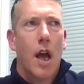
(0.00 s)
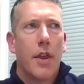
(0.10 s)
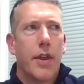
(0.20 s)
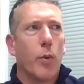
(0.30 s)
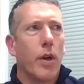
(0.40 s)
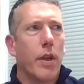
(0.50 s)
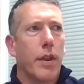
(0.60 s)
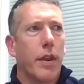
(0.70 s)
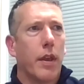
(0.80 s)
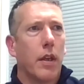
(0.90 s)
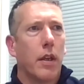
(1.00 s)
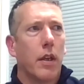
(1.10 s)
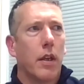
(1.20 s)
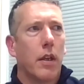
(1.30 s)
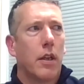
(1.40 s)
I think with
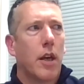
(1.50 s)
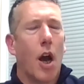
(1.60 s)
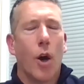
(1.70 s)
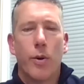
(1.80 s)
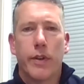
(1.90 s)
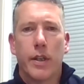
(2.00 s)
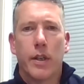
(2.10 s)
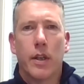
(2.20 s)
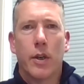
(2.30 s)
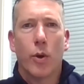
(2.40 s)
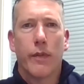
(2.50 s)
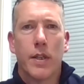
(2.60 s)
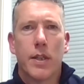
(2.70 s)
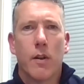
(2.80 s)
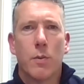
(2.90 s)
COVID and all of
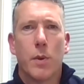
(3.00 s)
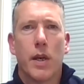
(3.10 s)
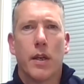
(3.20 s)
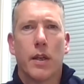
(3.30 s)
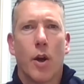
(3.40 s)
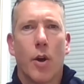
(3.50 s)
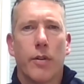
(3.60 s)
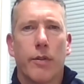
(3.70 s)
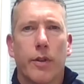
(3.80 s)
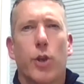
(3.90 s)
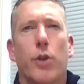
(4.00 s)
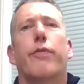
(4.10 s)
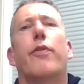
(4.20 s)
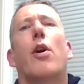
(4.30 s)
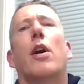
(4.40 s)
ourselves being kind of
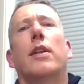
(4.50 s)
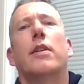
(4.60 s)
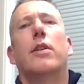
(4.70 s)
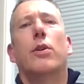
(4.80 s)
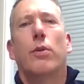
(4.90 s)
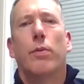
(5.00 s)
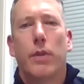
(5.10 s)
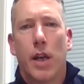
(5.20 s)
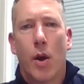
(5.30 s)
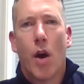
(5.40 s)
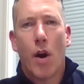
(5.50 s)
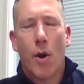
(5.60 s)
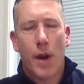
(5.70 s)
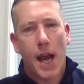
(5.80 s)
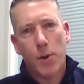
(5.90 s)
confined to, our
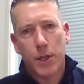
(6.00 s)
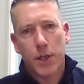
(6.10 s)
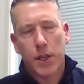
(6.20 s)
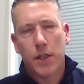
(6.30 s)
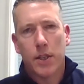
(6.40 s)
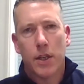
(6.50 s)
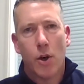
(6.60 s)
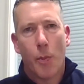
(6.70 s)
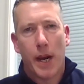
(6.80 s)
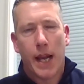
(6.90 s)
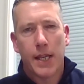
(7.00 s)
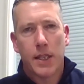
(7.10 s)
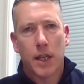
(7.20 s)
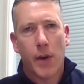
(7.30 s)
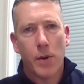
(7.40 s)
own houses and not being allowed
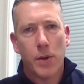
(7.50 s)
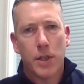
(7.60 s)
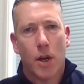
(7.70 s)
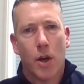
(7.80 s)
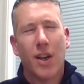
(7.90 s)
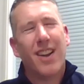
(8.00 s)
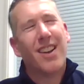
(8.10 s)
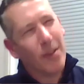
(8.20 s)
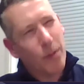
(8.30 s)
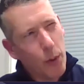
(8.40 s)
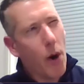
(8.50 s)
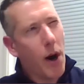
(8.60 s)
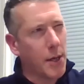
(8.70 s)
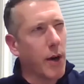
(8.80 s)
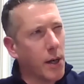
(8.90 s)
to go outside, we were
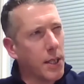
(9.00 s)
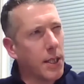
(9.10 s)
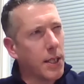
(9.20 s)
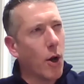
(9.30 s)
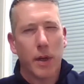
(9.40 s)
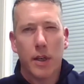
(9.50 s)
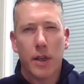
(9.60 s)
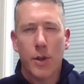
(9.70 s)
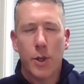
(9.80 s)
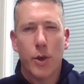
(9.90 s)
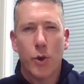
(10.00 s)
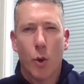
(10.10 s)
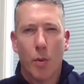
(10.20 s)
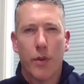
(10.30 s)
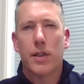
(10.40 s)
allowed to go outside, but do the
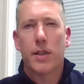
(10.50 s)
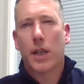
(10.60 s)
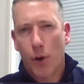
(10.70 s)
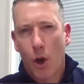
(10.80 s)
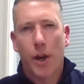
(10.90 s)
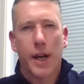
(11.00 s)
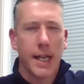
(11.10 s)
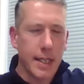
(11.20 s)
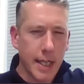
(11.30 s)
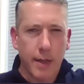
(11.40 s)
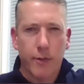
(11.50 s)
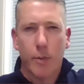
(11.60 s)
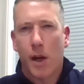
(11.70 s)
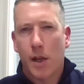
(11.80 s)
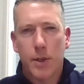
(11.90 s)
normal things like go on holiday, see
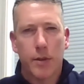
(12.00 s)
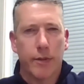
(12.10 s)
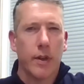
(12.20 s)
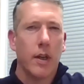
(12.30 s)
different parts of